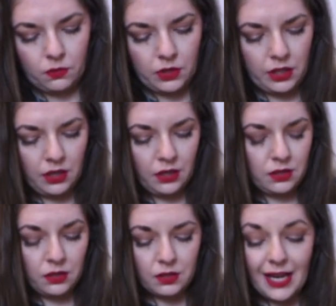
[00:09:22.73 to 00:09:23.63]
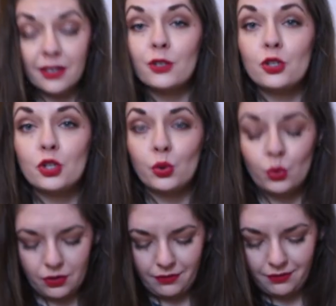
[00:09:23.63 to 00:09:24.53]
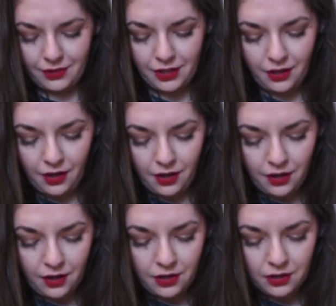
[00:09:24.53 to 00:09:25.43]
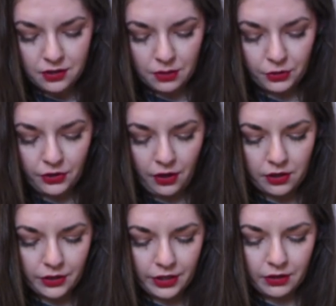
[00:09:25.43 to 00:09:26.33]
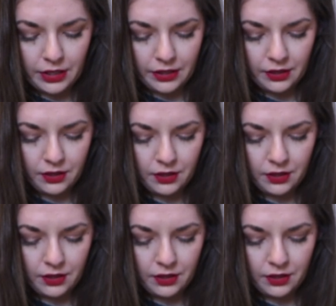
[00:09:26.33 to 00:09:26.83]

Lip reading: I think is the standard shoe double knot going on here.